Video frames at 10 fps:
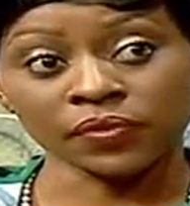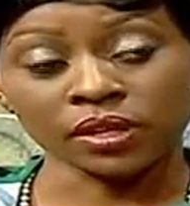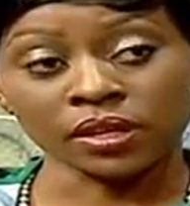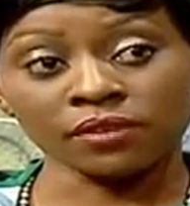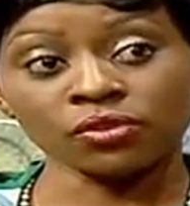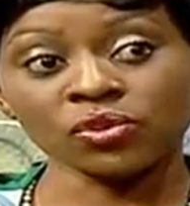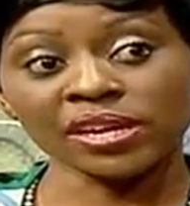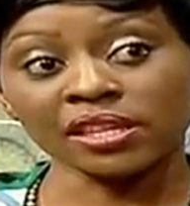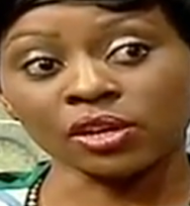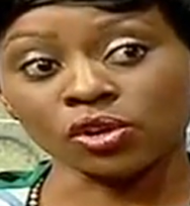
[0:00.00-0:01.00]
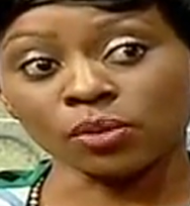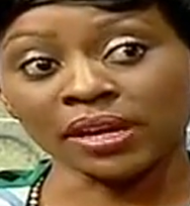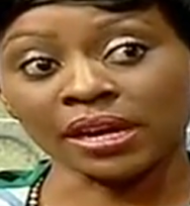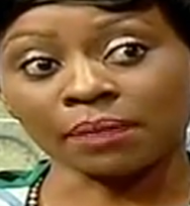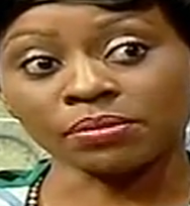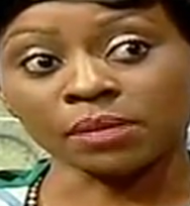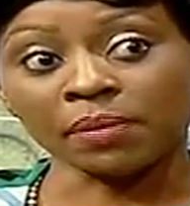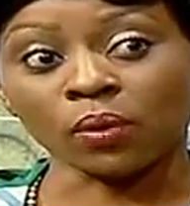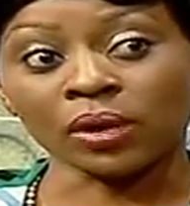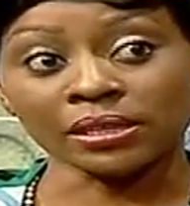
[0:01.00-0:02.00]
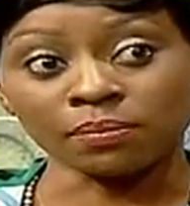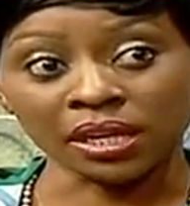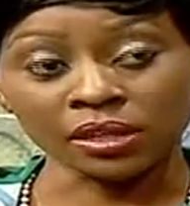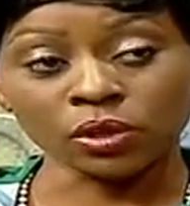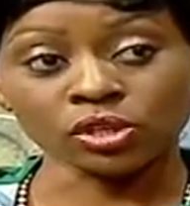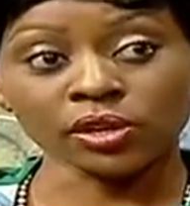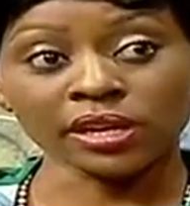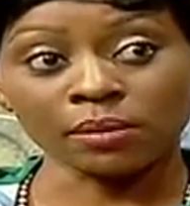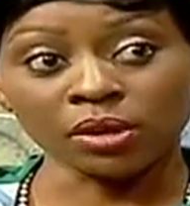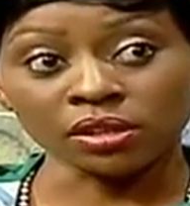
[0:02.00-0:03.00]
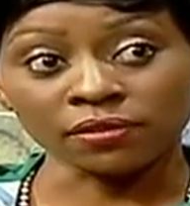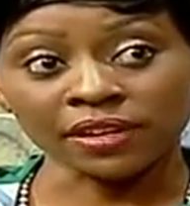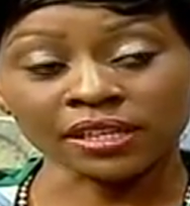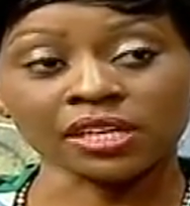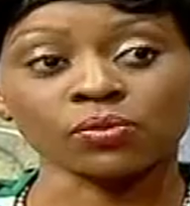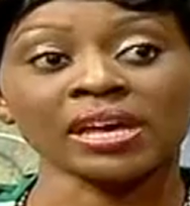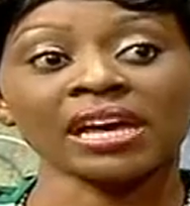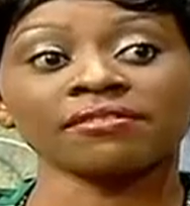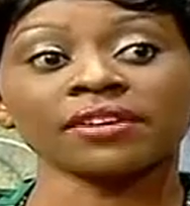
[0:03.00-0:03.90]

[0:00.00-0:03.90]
If you read the economic update by World Bank, they're talking about the fact that we have